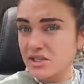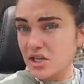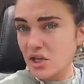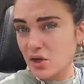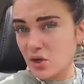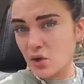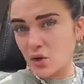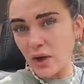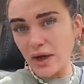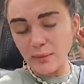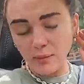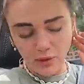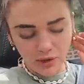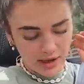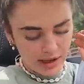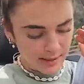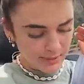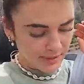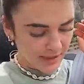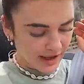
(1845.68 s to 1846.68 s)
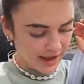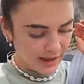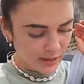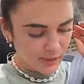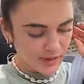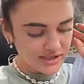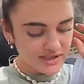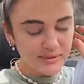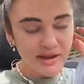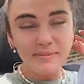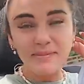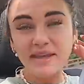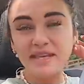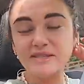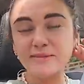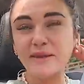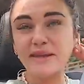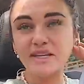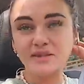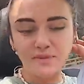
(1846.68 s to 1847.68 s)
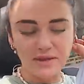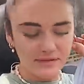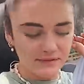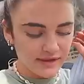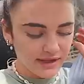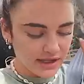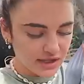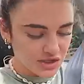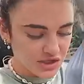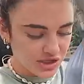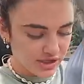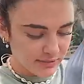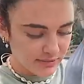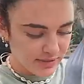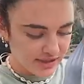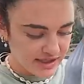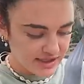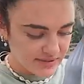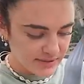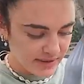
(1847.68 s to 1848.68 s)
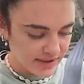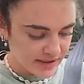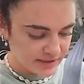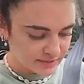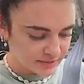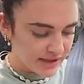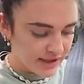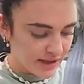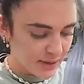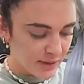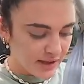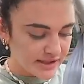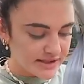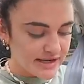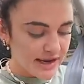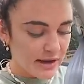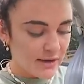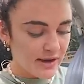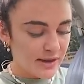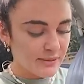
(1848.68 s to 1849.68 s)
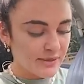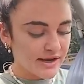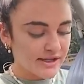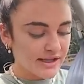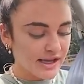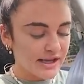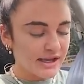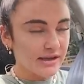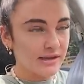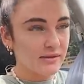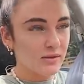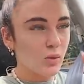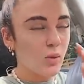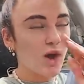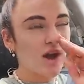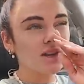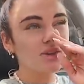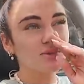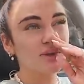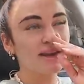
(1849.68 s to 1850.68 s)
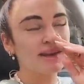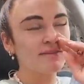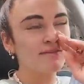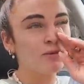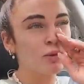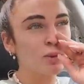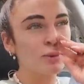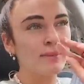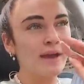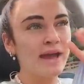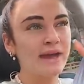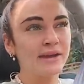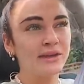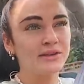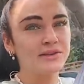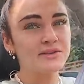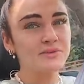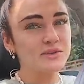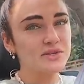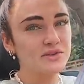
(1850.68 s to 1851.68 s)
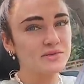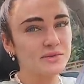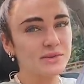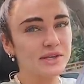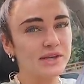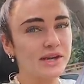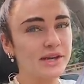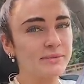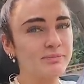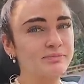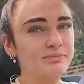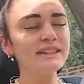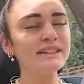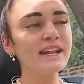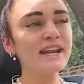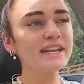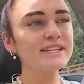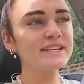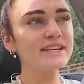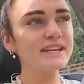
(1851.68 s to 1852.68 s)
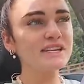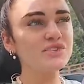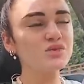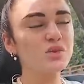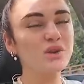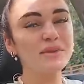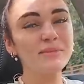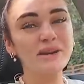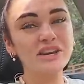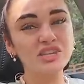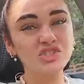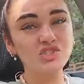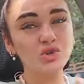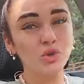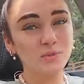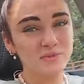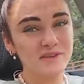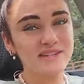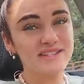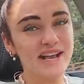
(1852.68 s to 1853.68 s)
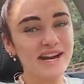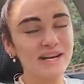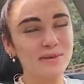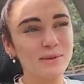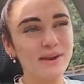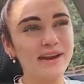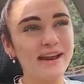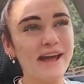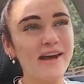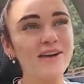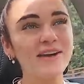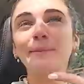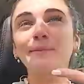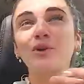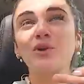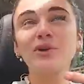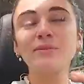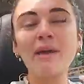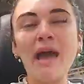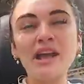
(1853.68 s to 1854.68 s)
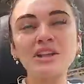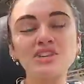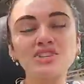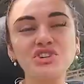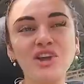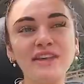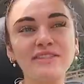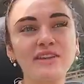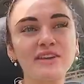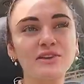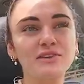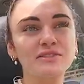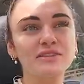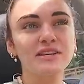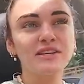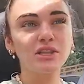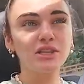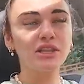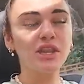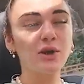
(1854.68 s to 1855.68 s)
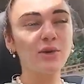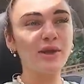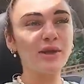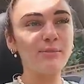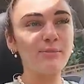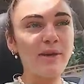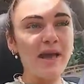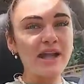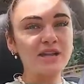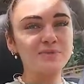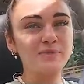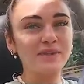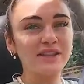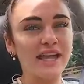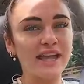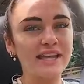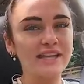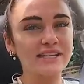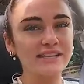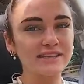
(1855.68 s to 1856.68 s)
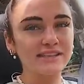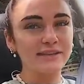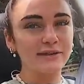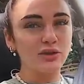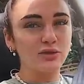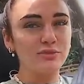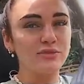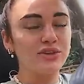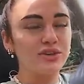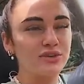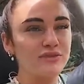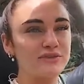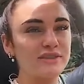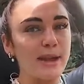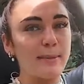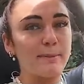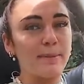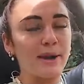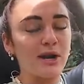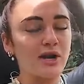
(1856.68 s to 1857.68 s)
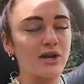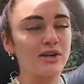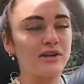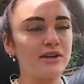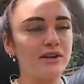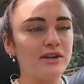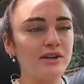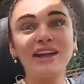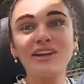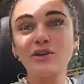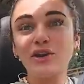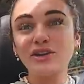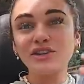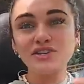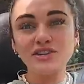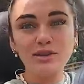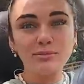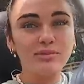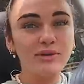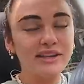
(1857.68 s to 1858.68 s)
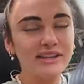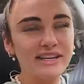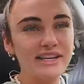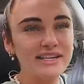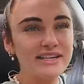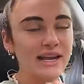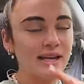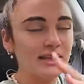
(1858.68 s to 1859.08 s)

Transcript: So I woke up, I went to my basement because we have like a gym basement. And then I worked out. I ran like, ran 4 miles, which is really good. And then I did a 20-minute Sculpt Society workout. I'm going back to trying those low impact, but like little moves that burn. I know I just did Brinley's.